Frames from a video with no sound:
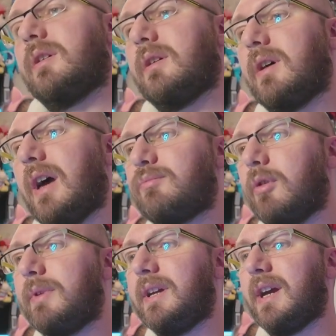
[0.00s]
I'd
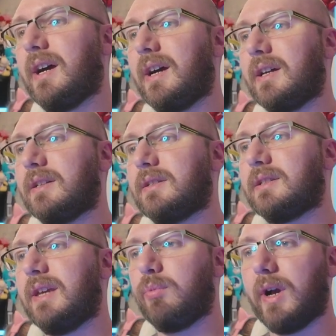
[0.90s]
probably
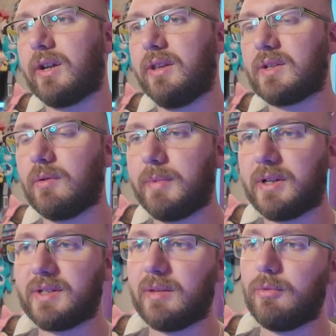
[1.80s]
keep working on this one
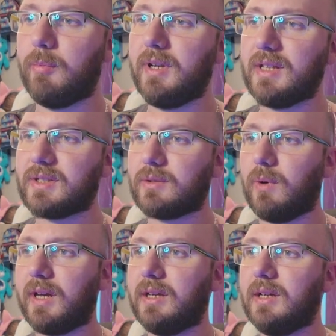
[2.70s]
because at the moment it's
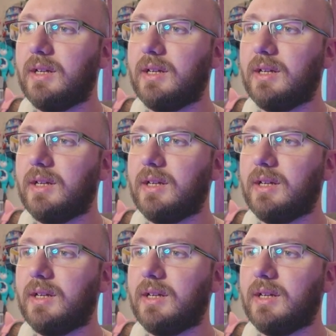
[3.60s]
quite